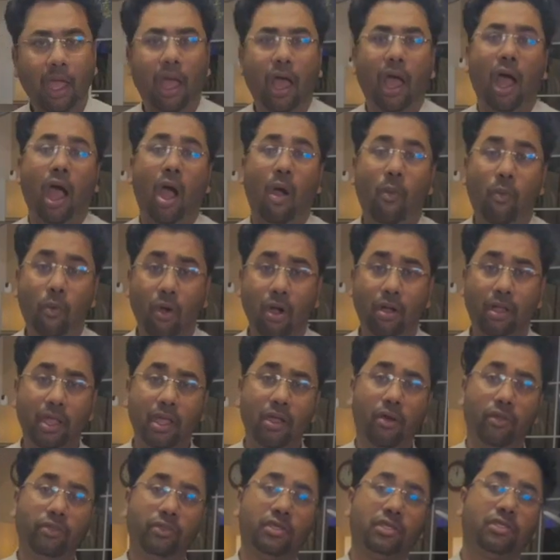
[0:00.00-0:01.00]
I'm
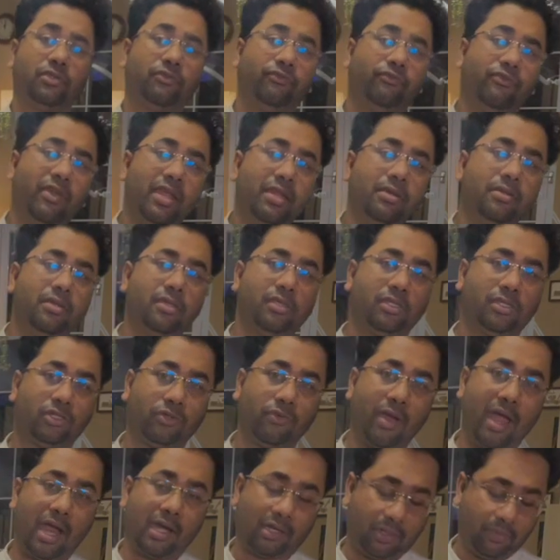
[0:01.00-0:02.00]
working on this Fender
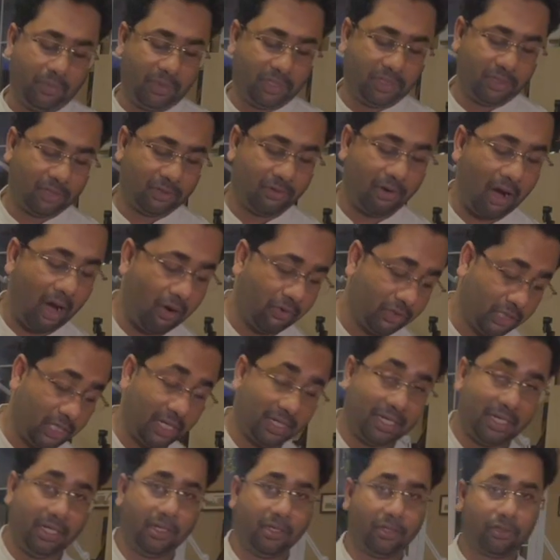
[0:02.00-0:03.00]
Strat, which is around
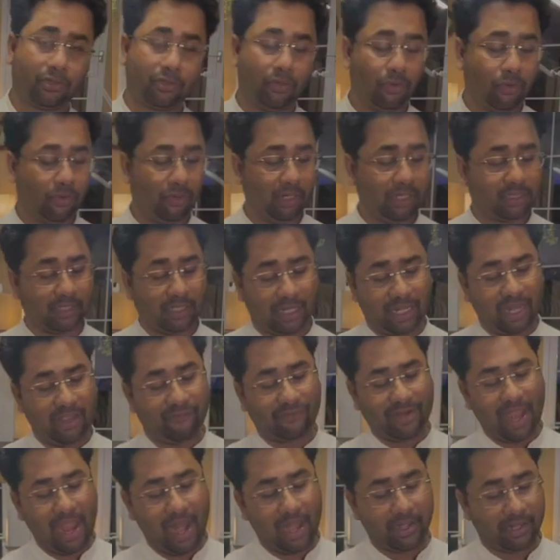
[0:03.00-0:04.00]
30 years old. It's a
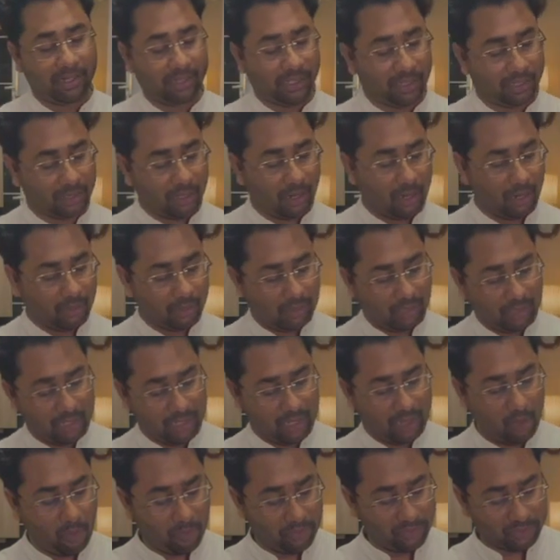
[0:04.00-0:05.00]
left-handed guitar,
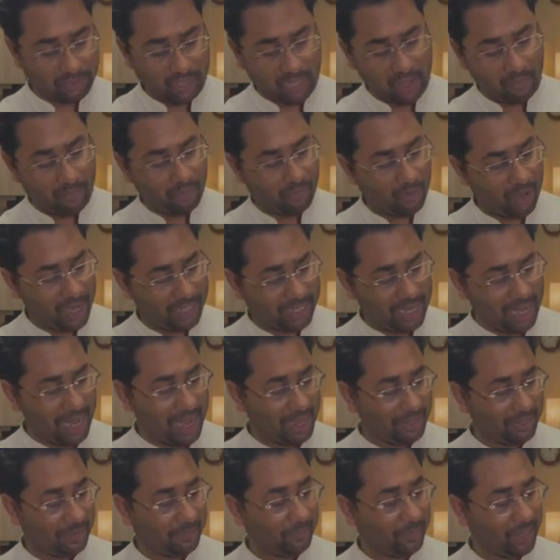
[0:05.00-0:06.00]
and obviously I'm a
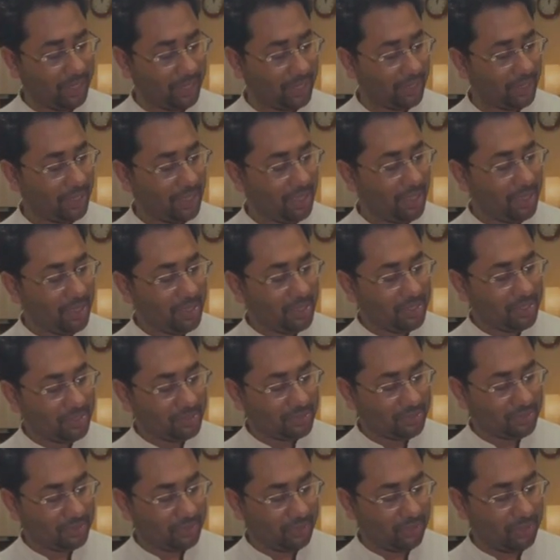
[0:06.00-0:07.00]
right-handed player.
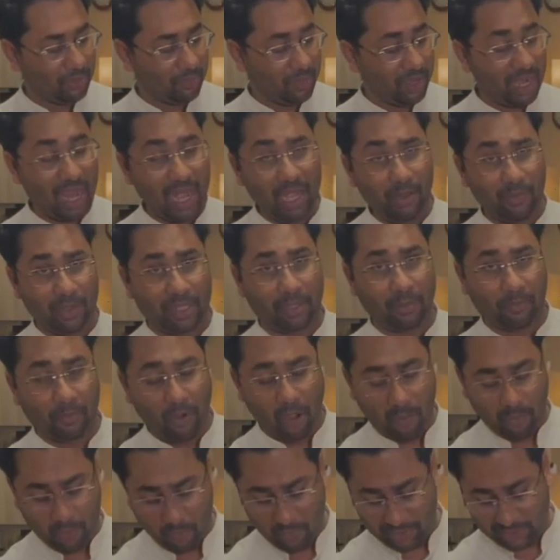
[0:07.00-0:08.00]
So, but anyway, the
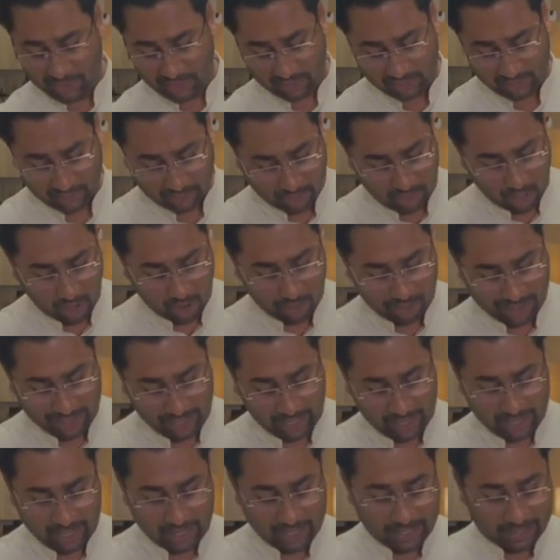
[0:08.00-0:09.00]
problem with this guitar
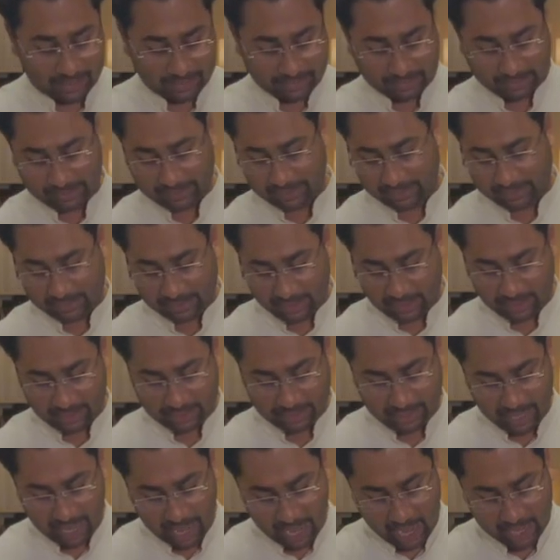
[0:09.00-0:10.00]
is
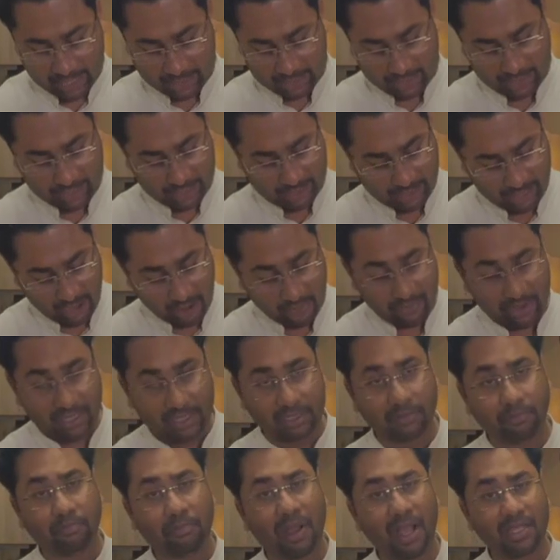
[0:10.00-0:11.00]
that there
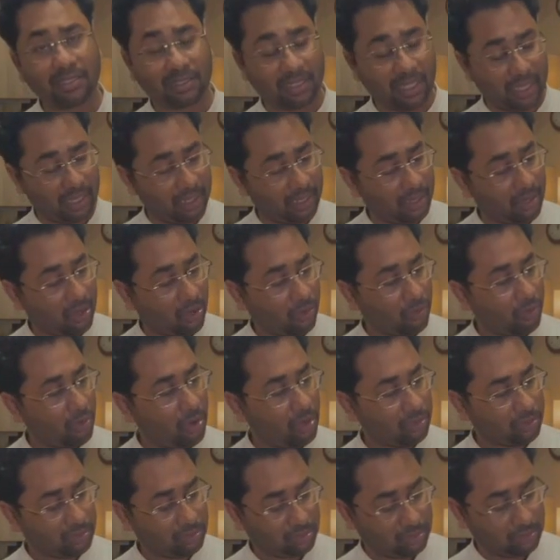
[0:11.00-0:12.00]
is buzzing
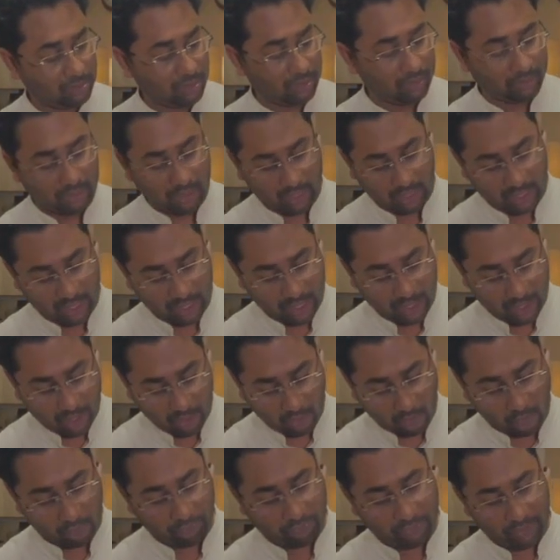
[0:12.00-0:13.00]
across the lay
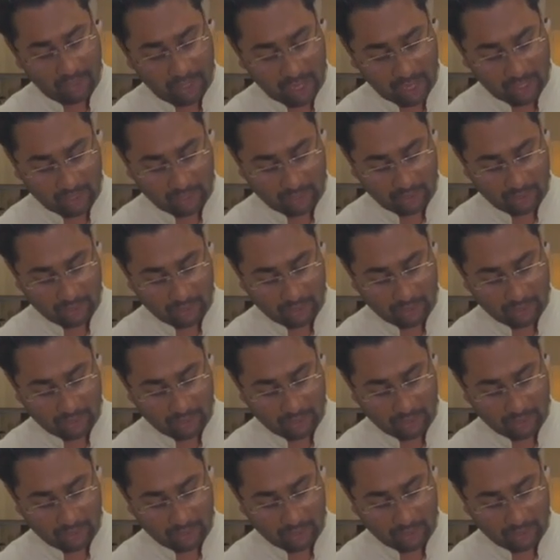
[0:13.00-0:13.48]
of the neck.